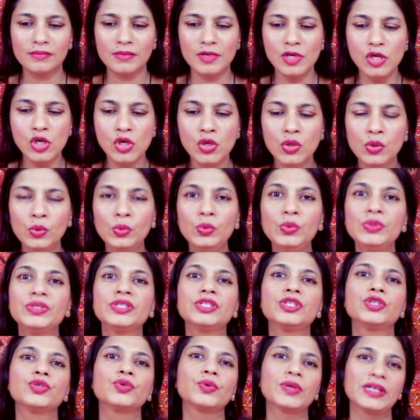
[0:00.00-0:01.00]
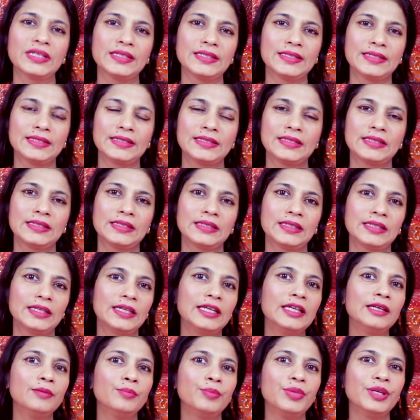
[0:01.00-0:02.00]
lose trust
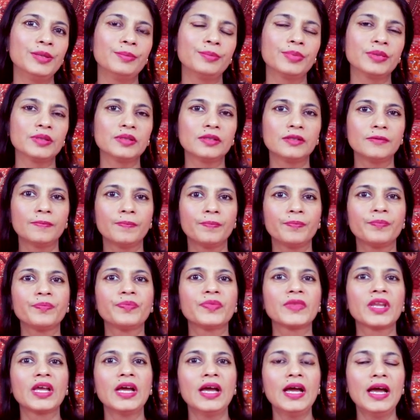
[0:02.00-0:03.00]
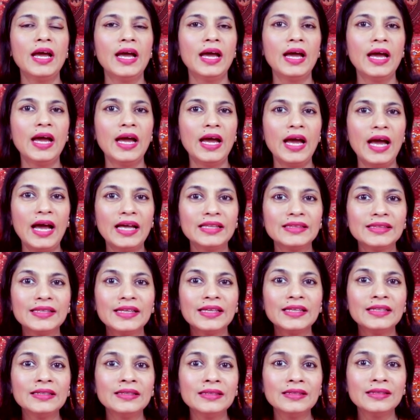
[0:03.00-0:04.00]
in people. And
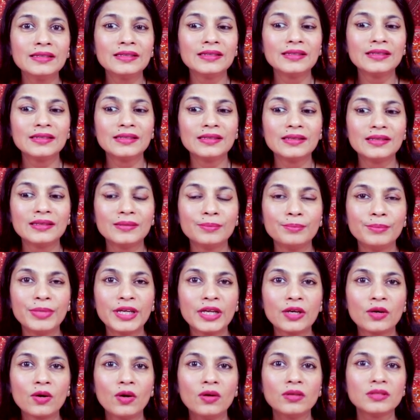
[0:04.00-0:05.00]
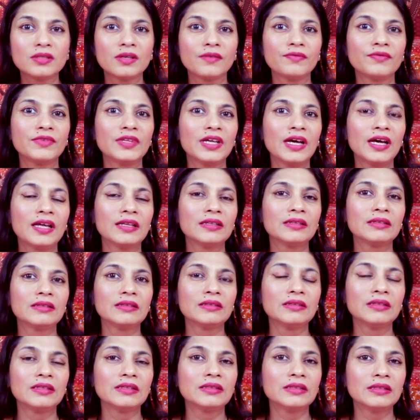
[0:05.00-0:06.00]
then because of that,
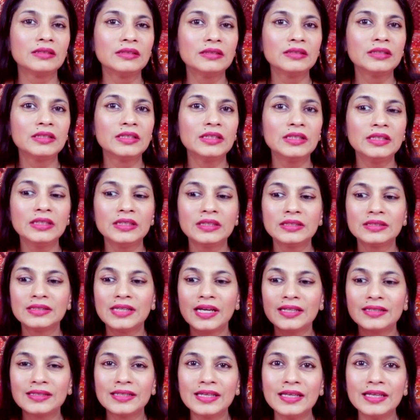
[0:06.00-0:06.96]
the third key is that